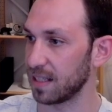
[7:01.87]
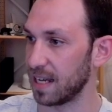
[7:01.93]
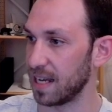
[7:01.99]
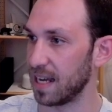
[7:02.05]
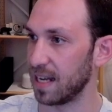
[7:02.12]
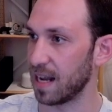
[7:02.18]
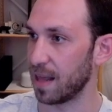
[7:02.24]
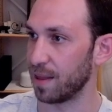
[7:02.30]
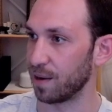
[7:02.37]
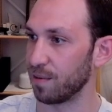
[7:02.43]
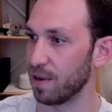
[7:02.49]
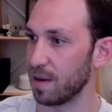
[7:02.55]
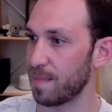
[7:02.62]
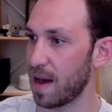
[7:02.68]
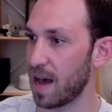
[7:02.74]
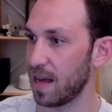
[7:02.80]
in the
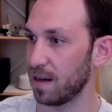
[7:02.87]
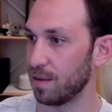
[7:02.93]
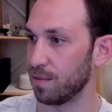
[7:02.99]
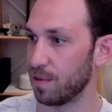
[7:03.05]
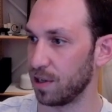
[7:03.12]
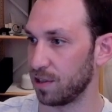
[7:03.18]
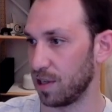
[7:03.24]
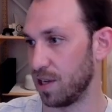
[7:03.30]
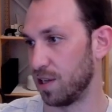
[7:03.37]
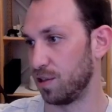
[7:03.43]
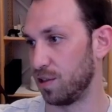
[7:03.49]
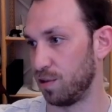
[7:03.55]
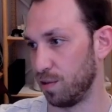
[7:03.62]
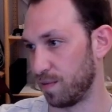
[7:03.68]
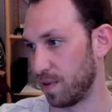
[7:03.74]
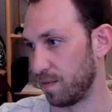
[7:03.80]
GridBot, which is
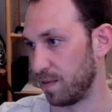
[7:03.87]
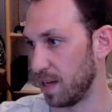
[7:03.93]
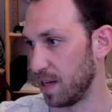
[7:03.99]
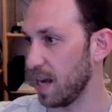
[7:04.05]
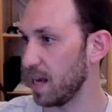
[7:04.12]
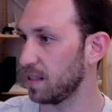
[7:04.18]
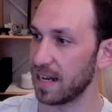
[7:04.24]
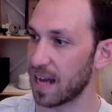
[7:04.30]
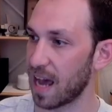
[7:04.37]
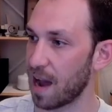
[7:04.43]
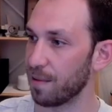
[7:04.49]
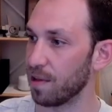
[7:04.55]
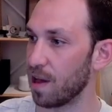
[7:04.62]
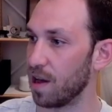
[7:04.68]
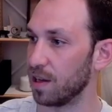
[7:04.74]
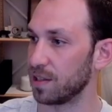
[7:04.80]
258. I will
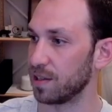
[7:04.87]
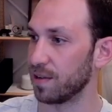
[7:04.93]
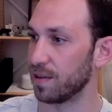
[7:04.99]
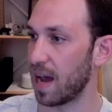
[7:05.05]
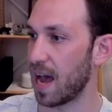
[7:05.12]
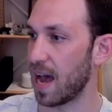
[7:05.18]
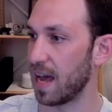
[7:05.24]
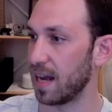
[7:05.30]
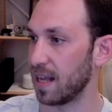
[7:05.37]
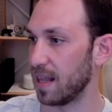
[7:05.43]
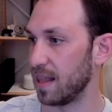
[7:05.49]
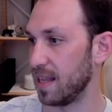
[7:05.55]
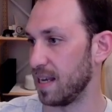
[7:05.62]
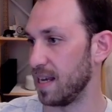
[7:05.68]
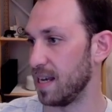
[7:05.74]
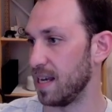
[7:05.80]
also add
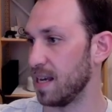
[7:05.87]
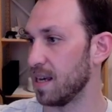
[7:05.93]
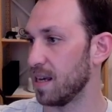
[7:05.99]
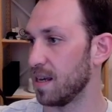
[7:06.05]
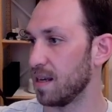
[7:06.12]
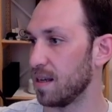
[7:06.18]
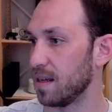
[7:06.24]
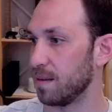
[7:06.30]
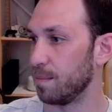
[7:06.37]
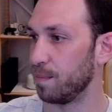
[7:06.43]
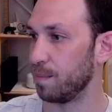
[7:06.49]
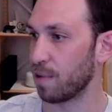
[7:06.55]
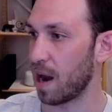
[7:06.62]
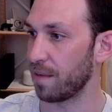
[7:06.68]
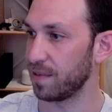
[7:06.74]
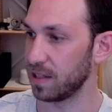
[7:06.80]
the
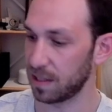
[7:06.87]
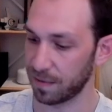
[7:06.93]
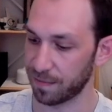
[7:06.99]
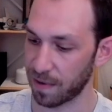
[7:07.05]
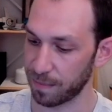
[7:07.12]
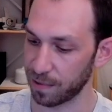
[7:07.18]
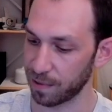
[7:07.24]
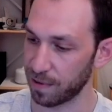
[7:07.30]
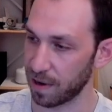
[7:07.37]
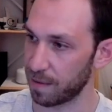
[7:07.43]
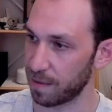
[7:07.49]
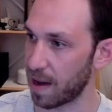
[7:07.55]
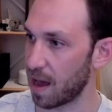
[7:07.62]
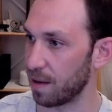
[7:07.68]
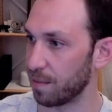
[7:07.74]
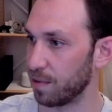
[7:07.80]
profit from the
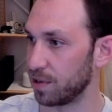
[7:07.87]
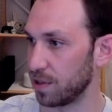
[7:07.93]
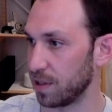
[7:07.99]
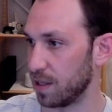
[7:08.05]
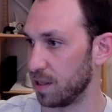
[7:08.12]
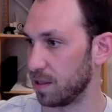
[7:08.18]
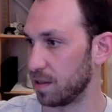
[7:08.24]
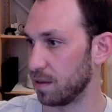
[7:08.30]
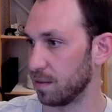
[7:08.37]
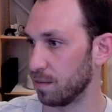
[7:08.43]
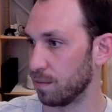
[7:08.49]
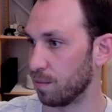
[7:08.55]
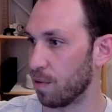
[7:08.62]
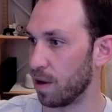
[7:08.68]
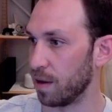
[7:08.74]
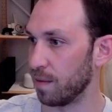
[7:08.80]
GridBot, which is
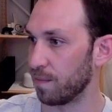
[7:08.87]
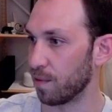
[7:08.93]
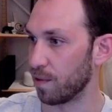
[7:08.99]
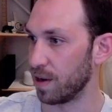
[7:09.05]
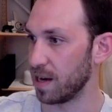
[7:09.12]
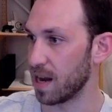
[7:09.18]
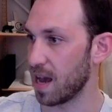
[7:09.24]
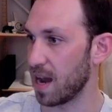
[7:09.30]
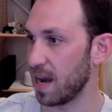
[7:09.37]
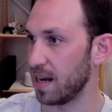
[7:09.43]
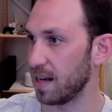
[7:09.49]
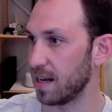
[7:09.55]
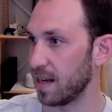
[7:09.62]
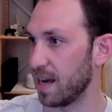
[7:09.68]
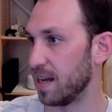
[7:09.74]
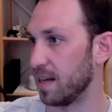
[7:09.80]
149
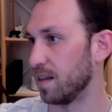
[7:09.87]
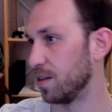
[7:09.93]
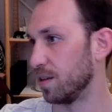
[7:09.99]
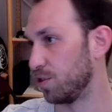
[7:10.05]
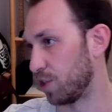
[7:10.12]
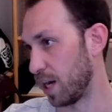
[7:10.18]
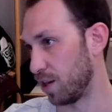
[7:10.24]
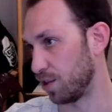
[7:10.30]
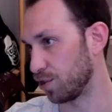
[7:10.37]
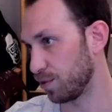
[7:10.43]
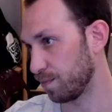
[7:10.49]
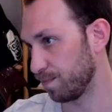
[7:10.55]
and change.